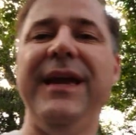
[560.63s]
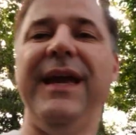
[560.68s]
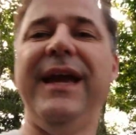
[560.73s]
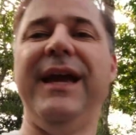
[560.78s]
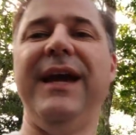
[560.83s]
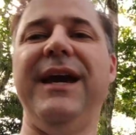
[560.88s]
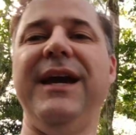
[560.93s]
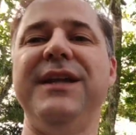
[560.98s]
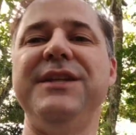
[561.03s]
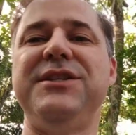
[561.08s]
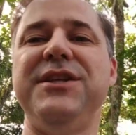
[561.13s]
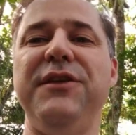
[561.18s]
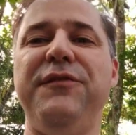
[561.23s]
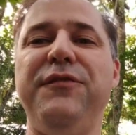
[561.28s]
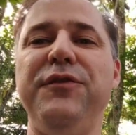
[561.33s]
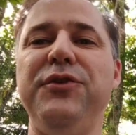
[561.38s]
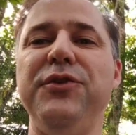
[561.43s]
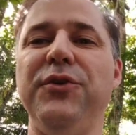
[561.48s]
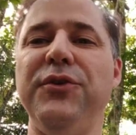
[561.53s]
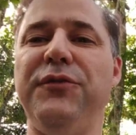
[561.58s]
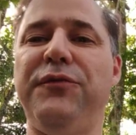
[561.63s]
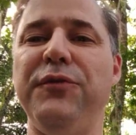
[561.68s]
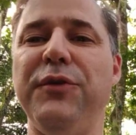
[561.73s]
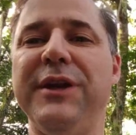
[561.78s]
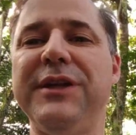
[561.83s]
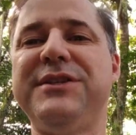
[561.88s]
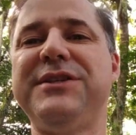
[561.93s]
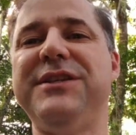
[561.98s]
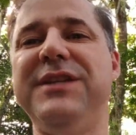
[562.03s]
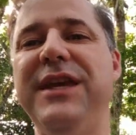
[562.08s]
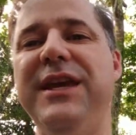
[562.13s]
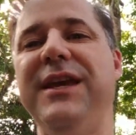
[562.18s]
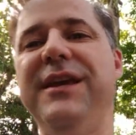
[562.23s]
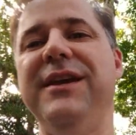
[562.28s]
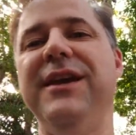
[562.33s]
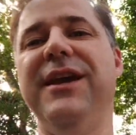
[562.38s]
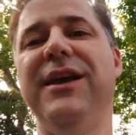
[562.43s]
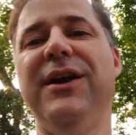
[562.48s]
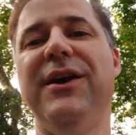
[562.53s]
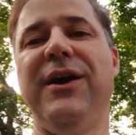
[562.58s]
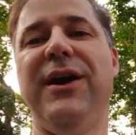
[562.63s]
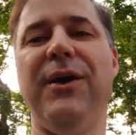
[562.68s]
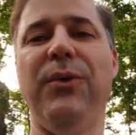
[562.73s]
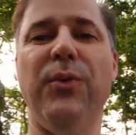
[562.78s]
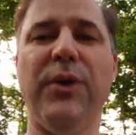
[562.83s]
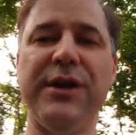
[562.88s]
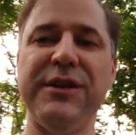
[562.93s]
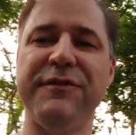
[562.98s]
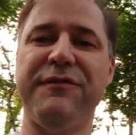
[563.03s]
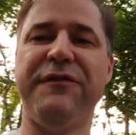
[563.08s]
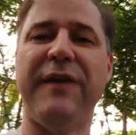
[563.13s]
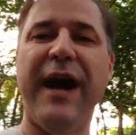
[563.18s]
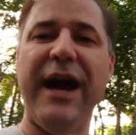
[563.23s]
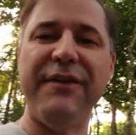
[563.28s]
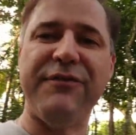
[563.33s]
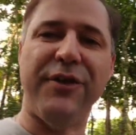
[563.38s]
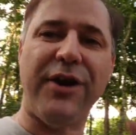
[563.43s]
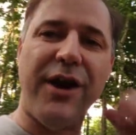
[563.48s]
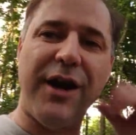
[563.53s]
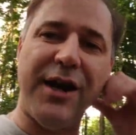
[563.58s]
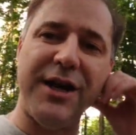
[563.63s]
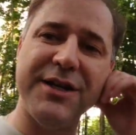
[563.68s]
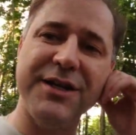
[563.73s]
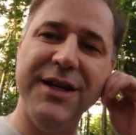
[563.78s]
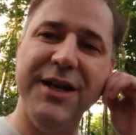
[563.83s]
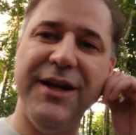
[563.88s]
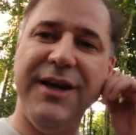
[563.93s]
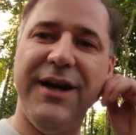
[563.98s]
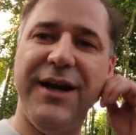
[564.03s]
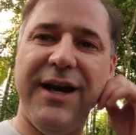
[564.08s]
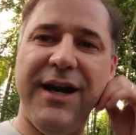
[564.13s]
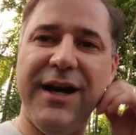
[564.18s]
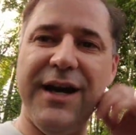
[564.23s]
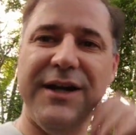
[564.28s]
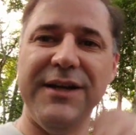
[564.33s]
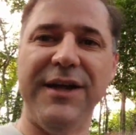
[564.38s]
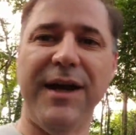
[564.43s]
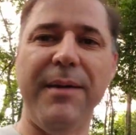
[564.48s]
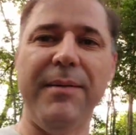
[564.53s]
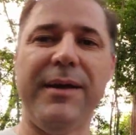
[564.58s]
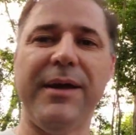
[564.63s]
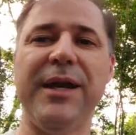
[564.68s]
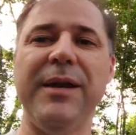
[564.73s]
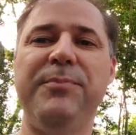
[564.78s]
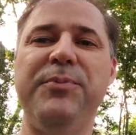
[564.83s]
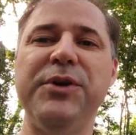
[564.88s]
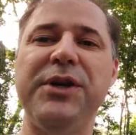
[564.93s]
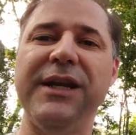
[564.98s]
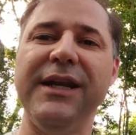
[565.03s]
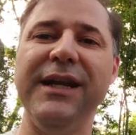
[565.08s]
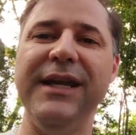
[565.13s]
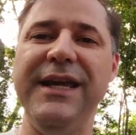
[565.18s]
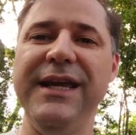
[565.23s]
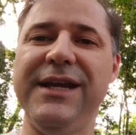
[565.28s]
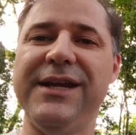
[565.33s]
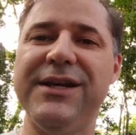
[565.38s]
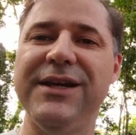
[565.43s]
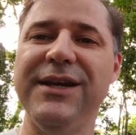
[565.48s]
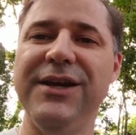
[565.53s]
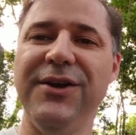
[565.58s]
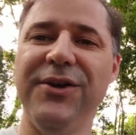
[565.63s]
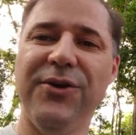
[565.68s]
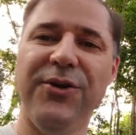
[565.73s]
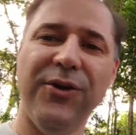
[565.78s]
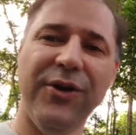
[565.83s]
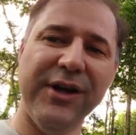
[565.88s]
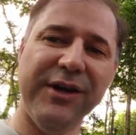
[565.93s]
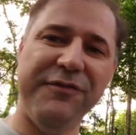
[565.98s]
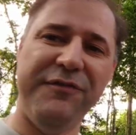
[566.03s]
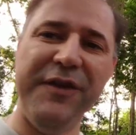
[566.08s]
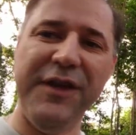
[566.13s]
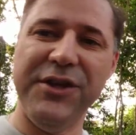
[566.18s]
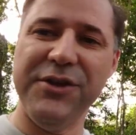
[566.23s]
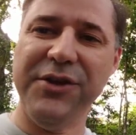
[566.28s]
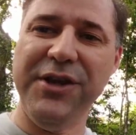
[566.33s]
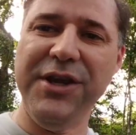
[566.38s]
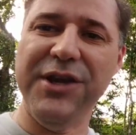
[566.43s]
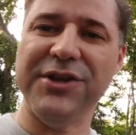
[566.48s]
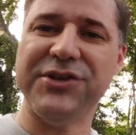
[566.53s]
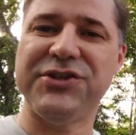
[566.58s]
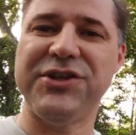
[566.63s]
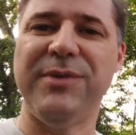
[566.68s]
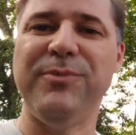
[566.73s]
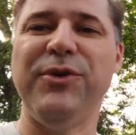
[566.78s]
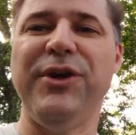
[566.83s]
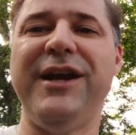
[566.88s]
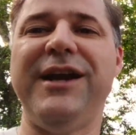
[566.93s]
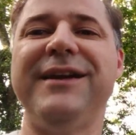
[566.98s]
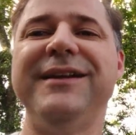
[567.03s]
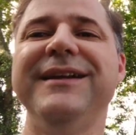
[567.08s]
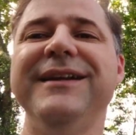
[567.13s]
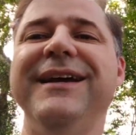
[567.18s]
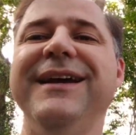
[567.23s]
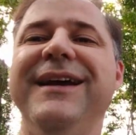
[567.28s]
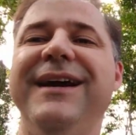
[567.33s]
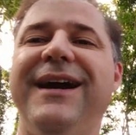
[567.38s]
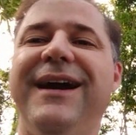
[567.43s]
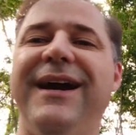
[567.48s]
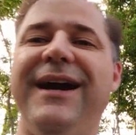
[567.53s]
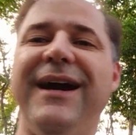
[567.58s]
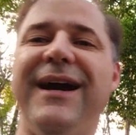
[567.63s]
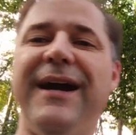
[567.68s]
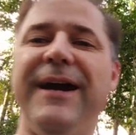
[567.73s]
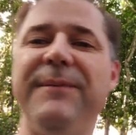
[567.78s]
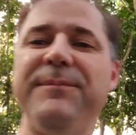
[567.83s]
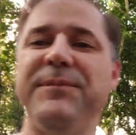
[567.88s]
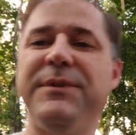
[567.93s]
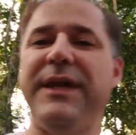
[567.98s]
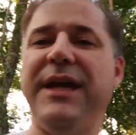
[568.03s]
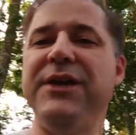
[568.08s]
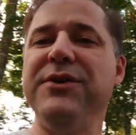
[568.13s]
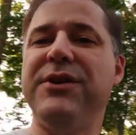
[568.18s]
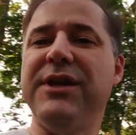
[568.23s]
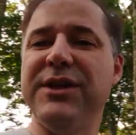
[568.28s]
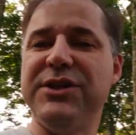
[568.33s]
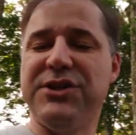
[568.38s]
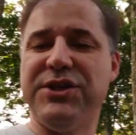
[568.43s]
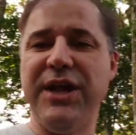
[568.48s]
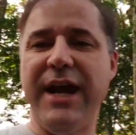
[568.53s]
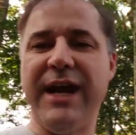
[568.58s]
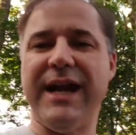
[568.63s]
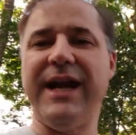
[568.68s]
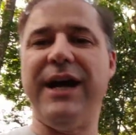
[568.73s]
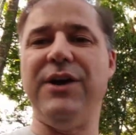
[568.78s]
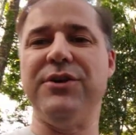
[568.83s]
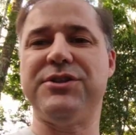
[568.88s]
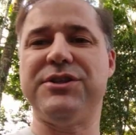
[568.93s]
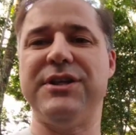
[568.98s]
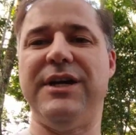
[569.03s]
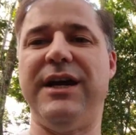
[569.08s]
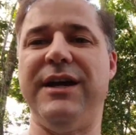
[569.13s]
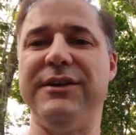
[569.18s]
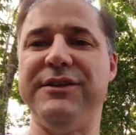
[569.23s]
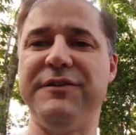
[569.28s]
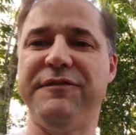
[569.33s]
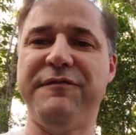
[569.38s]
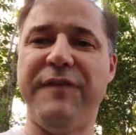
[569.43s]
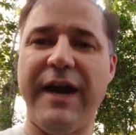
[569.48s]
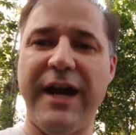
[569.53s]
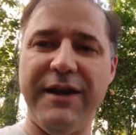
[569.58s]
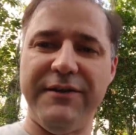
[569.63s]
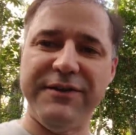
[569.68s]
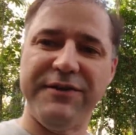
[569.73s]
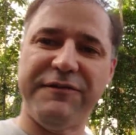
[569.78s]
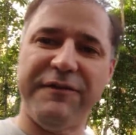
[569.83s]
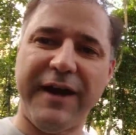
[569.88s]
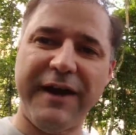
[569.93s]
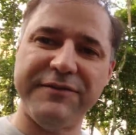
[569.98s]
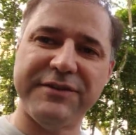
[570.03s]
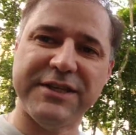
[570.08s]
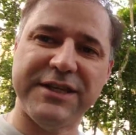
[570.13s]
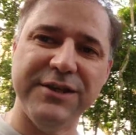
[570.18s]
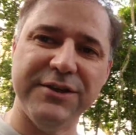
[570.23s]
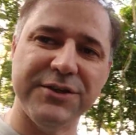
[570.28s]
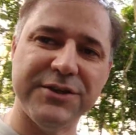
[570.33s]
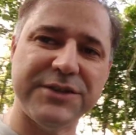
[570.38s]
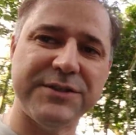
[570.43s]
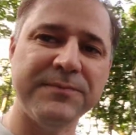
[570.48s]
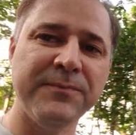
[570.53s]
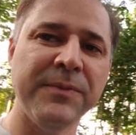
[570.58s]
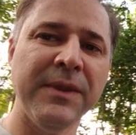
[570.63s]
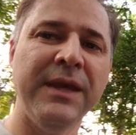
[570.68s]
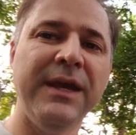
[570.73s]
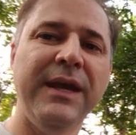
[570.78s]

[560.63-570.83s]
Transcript: And if you want to see what the 5 are, I'm going to put a link on a video here somewhere that you can check out the five skills.